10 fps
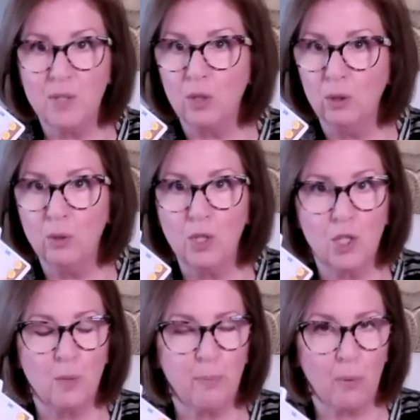
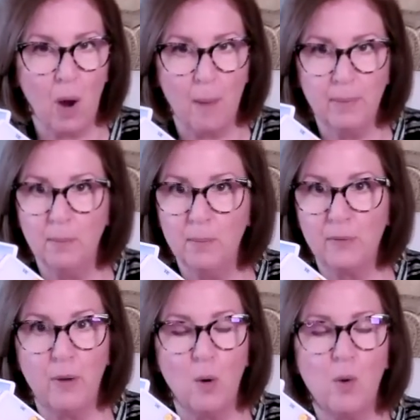solutions to problems
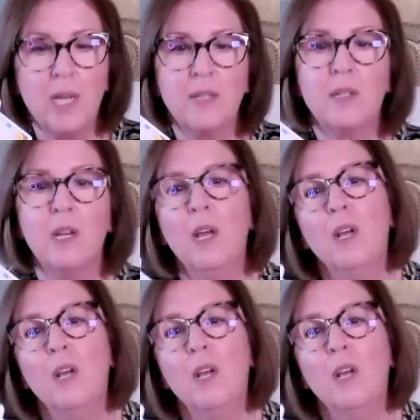focused.